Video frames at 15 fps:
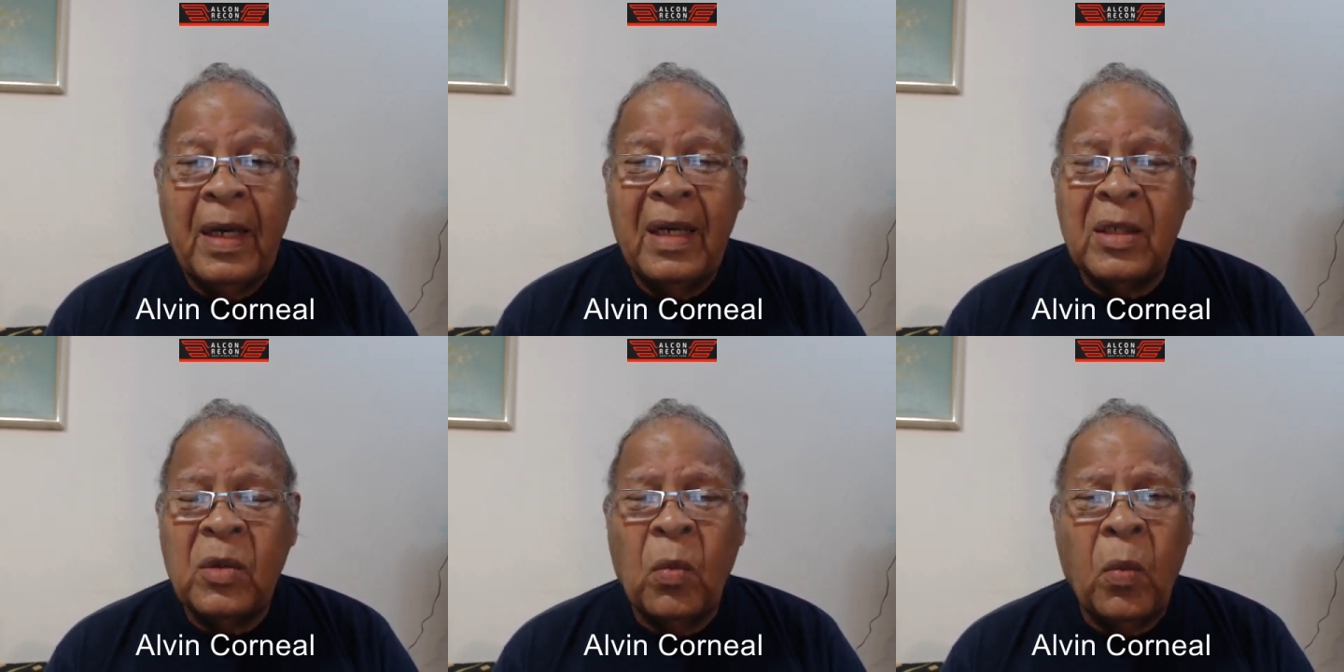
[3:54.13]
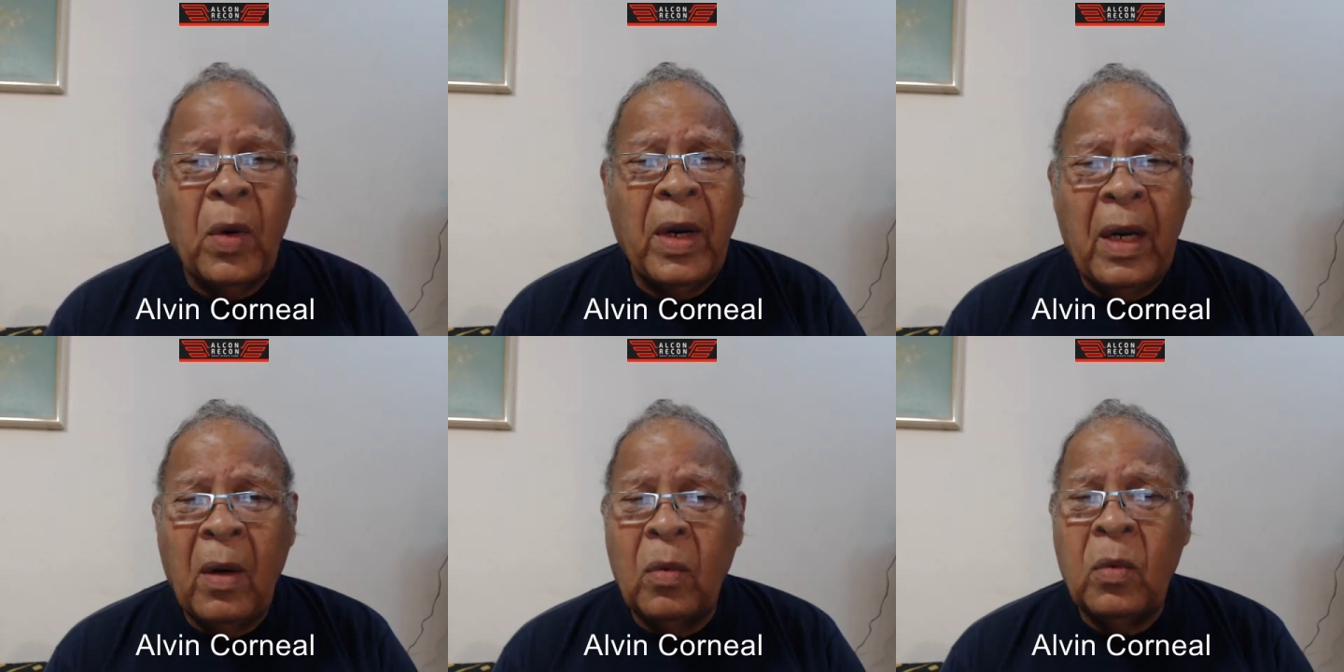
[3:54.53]
it's
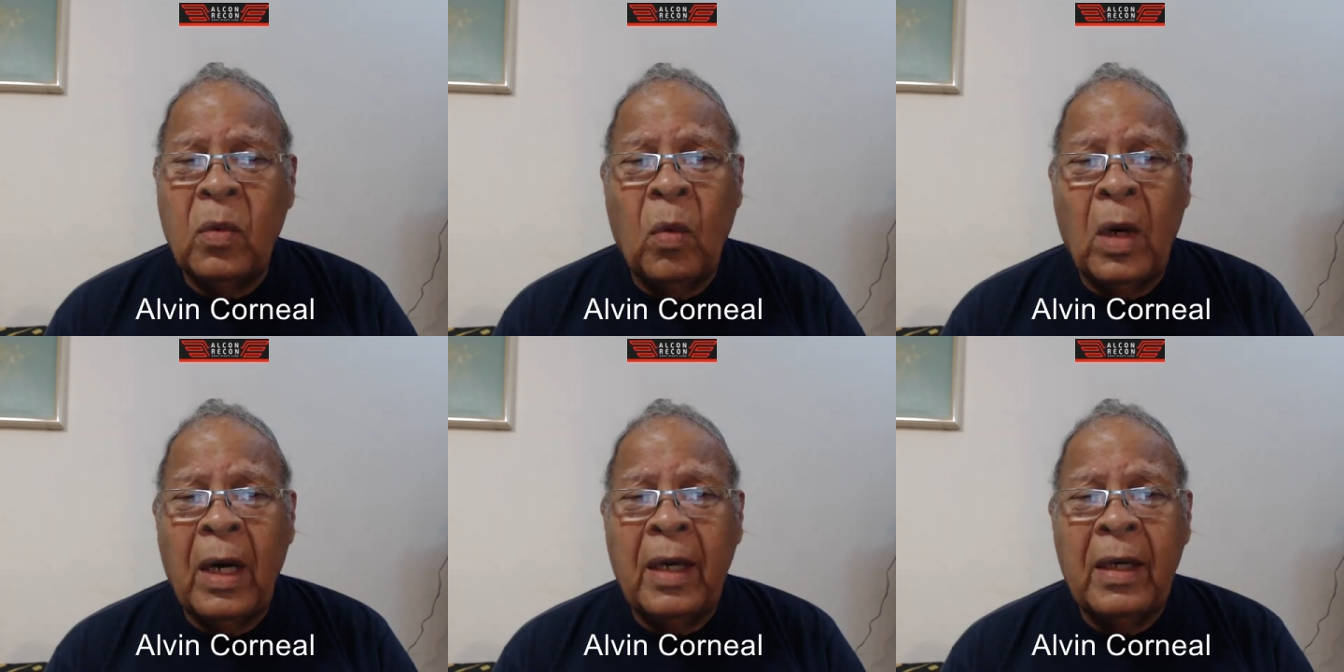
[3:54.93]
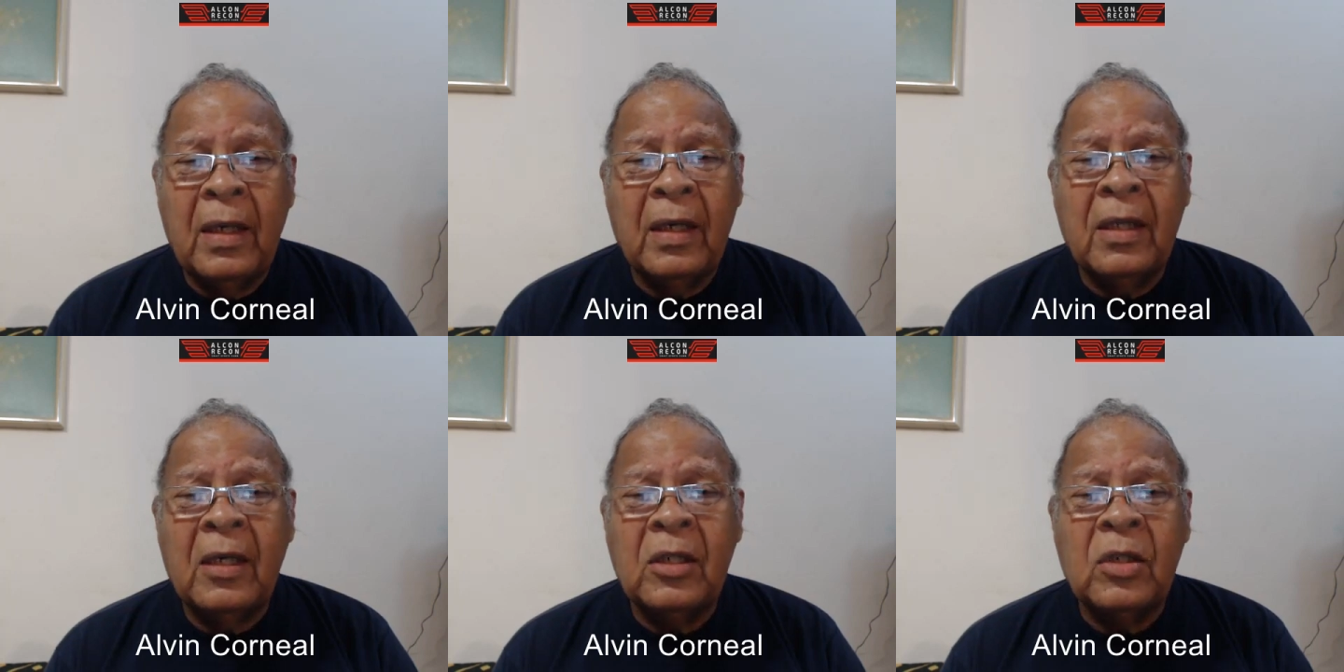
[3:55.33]
way out wide,
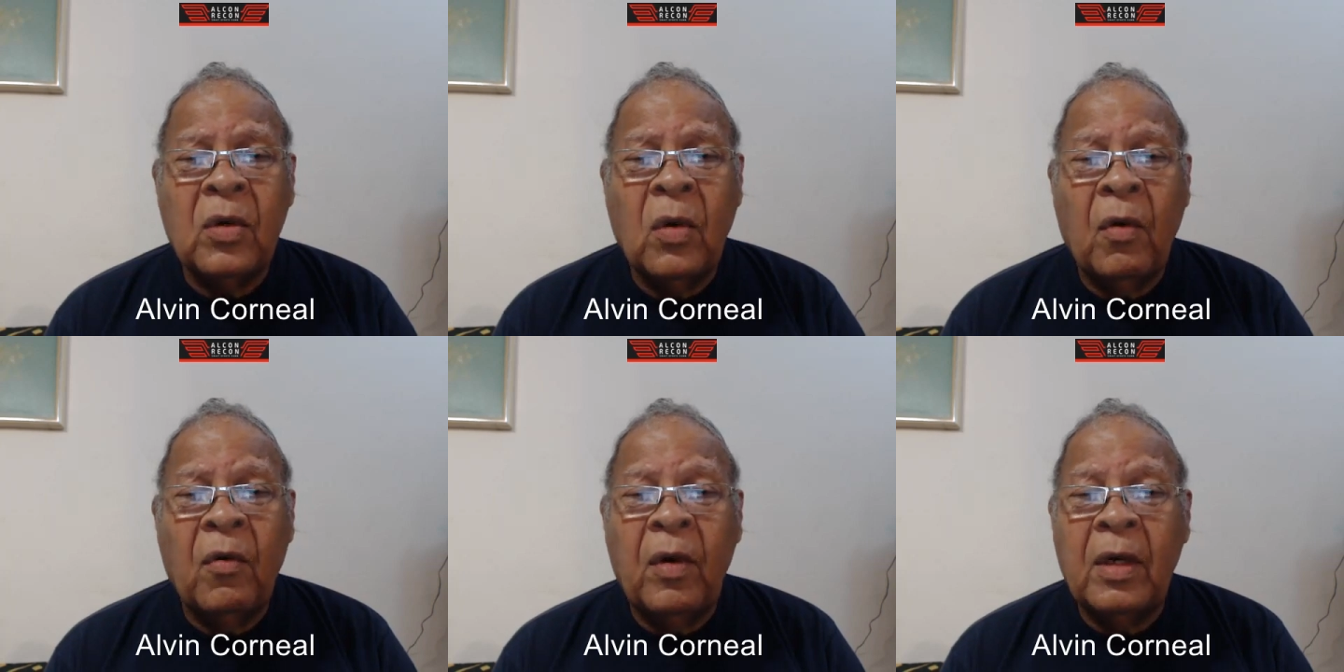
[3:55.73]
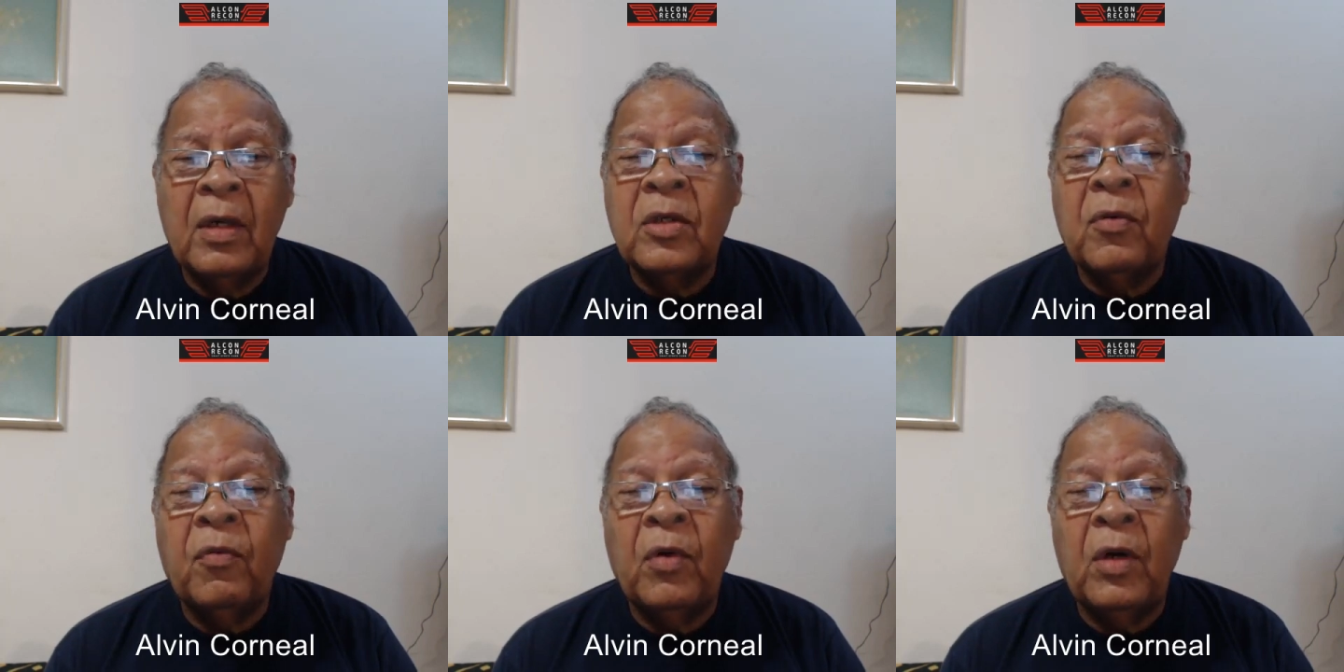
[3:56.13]
others, uh,
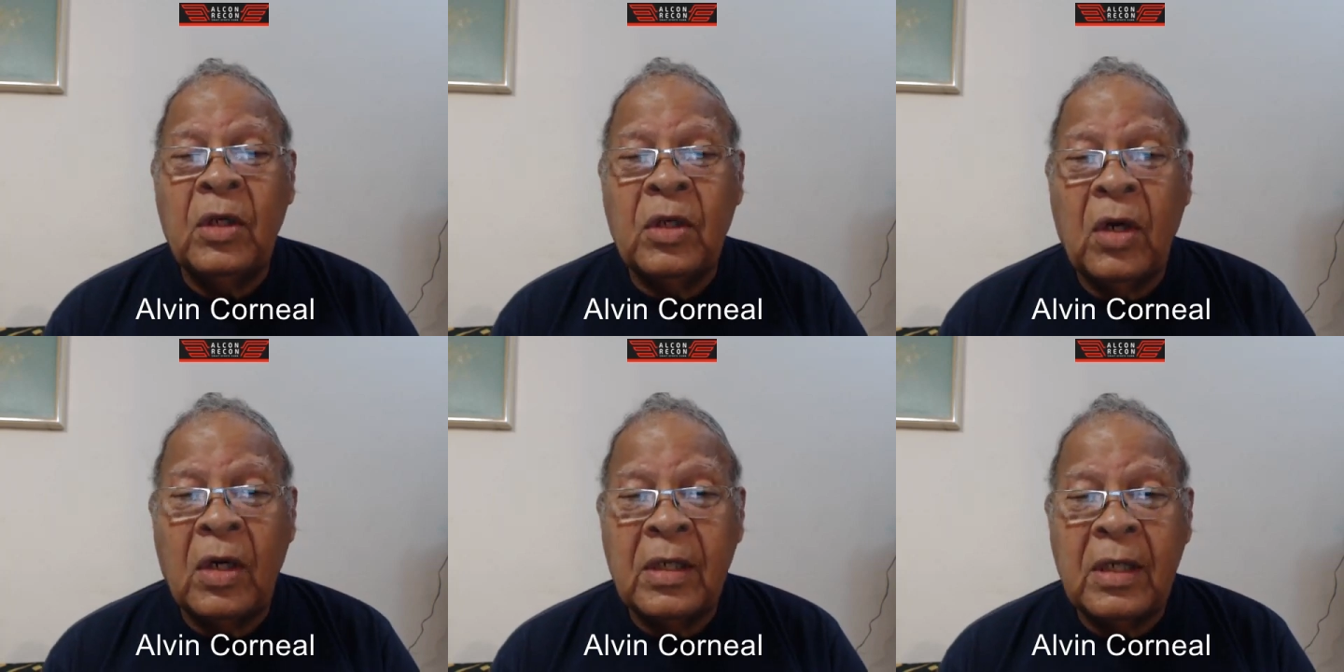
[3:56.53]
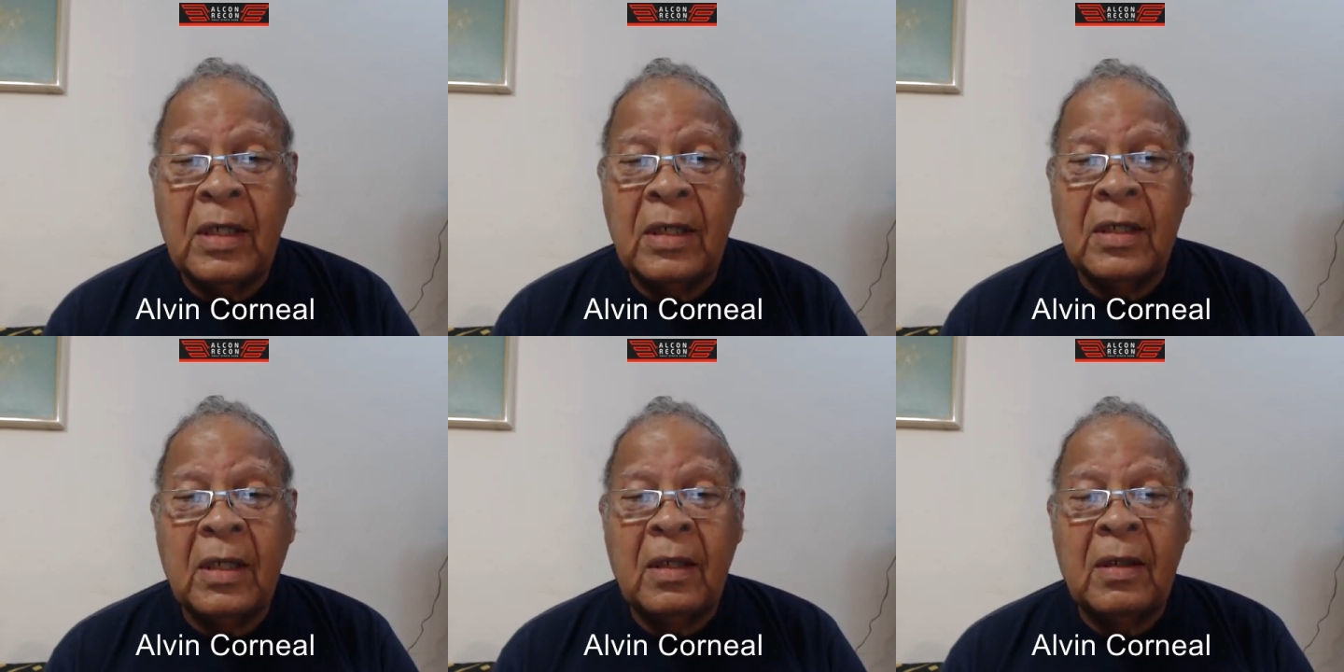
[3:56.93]
it's full tosses.